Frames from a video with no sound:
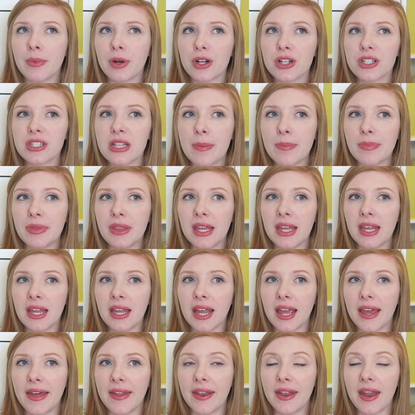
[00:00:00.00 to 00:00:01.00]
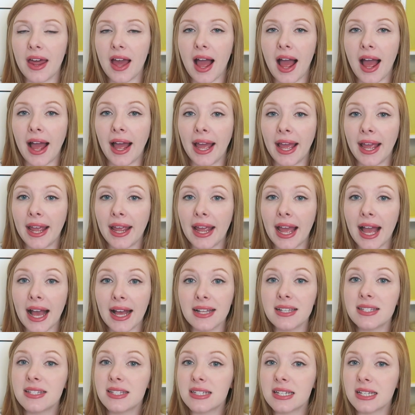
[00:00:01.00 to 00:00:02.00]
or something and I
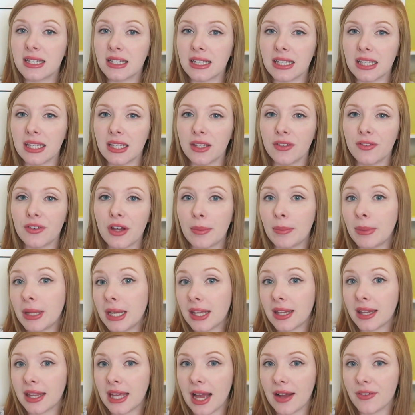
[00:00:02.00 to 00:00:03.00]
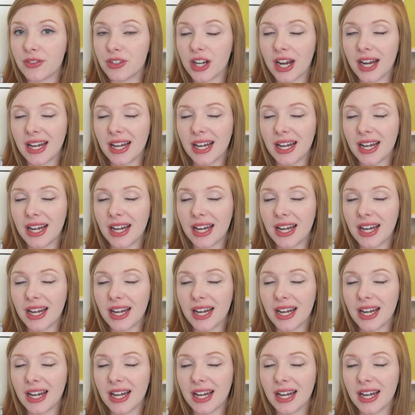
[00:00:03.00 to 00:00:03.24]
asked to leave immediately after.